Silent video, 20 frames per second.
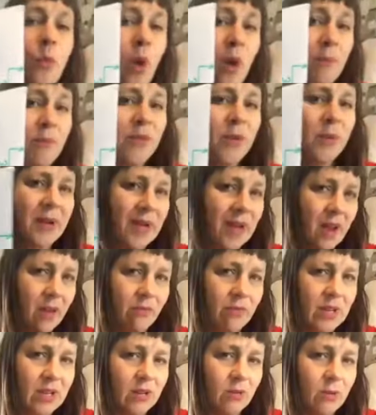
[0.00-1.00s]
doing.
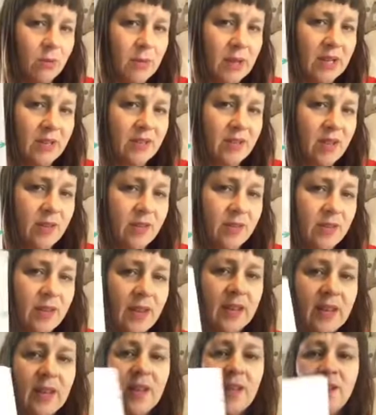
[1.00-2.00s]
Hopefully it will make sense.
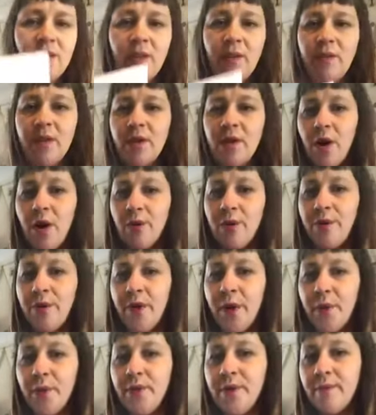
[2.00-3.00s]
So the cotton
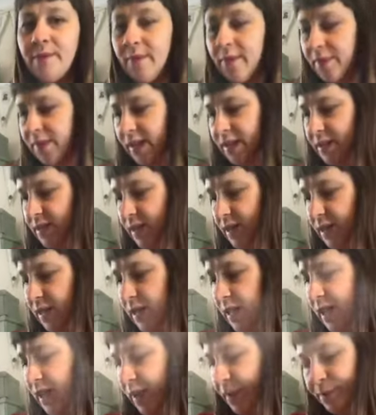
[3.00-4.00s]
fold on that side
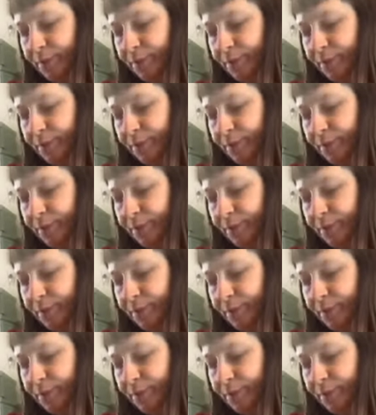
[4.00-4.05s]
there,